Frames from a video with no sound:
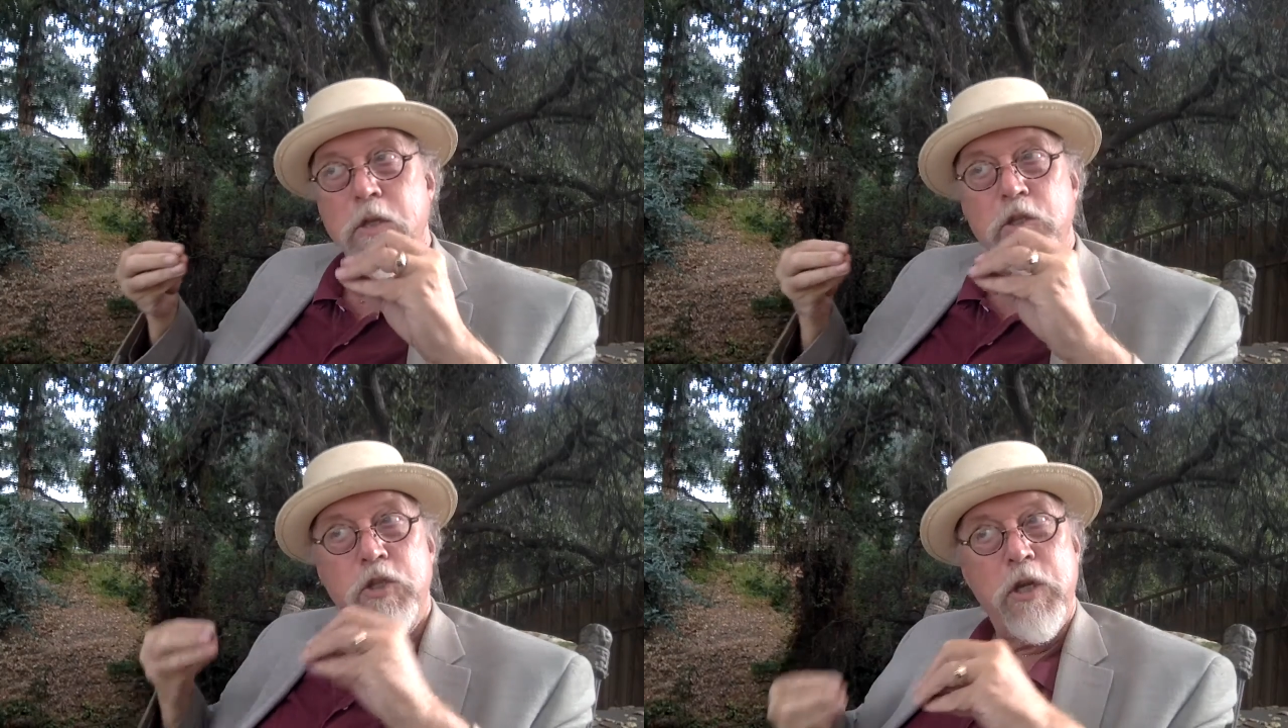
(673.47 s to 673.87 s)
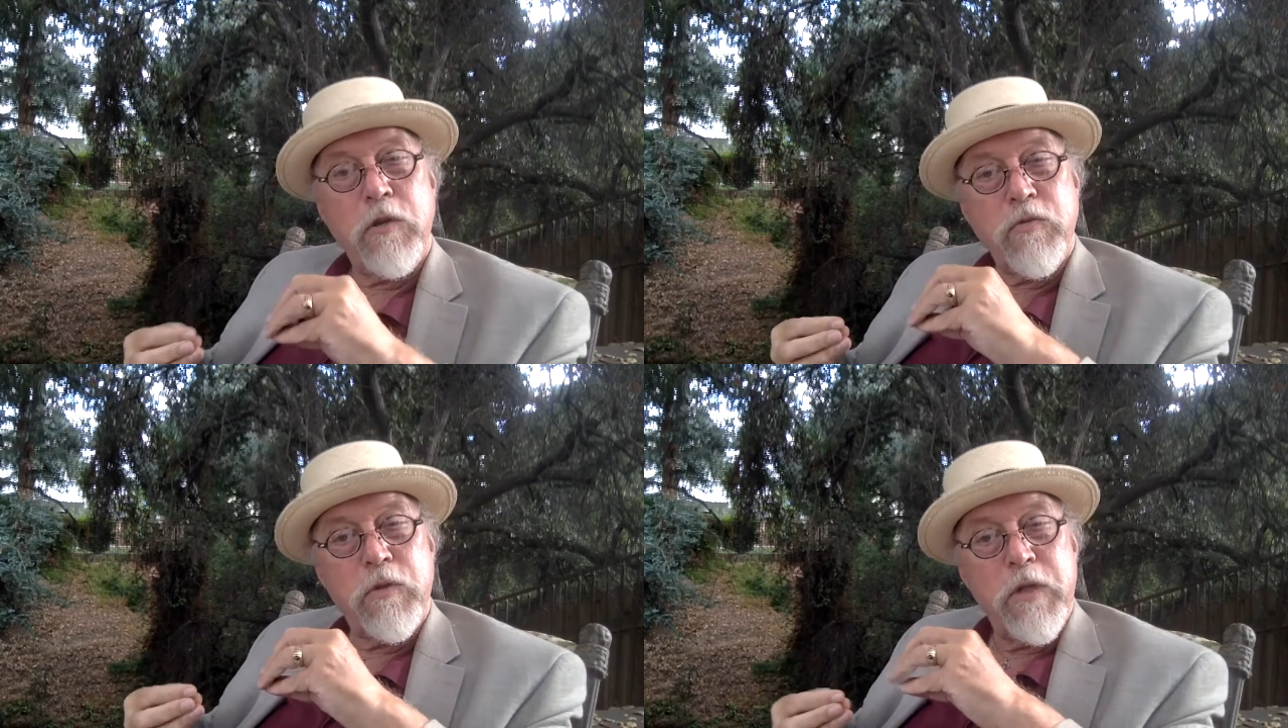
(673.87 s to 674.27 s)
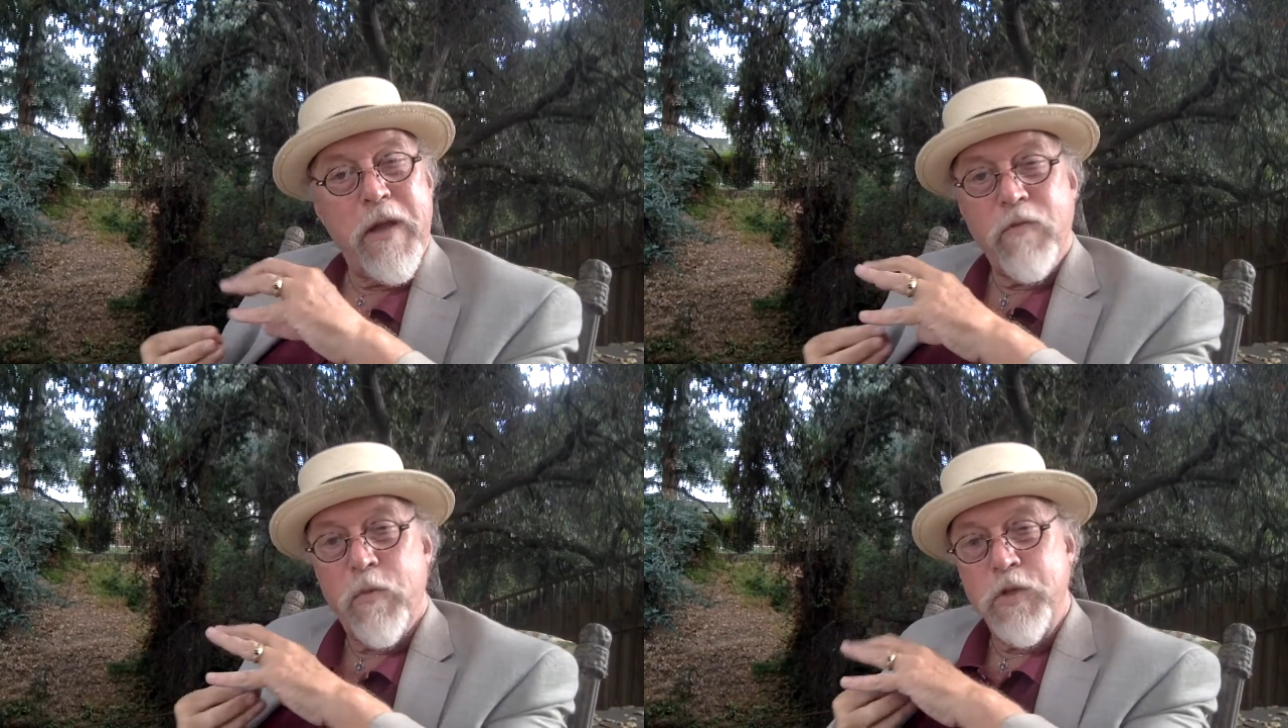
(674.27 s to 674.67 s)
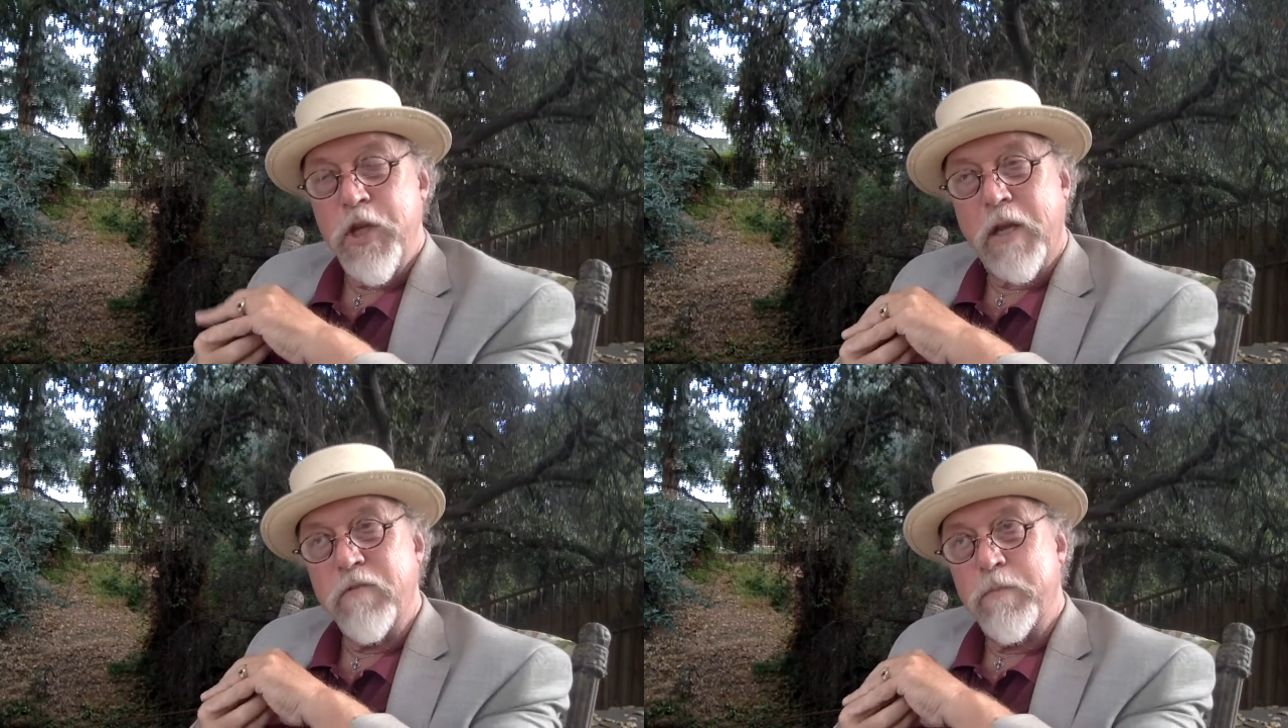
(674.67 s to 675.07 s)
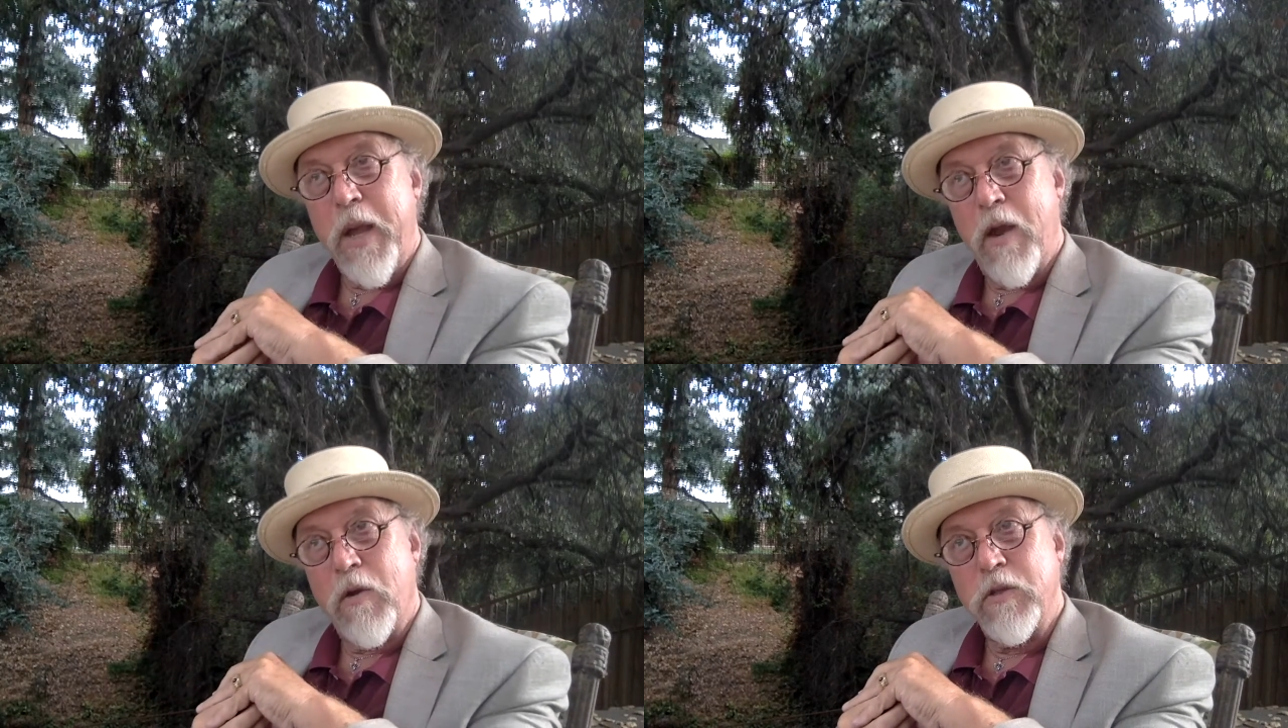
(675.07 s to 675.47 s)
Children never reject
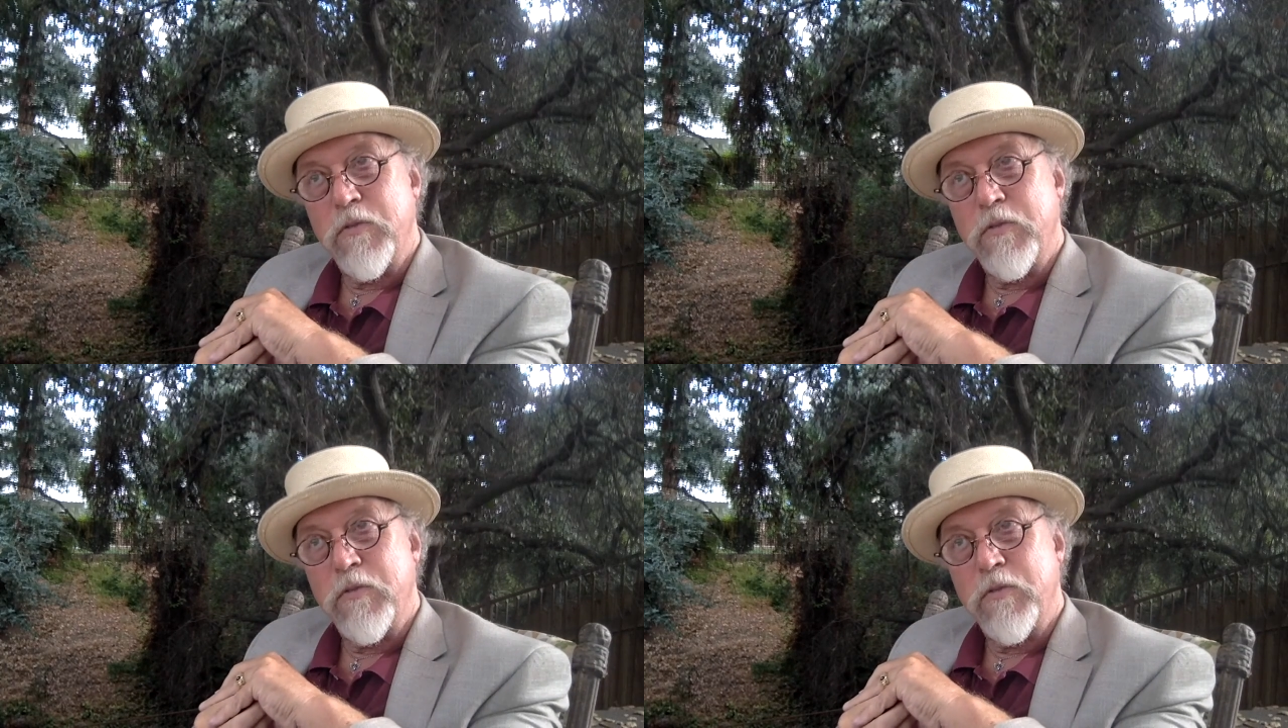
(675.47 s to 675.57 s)
parents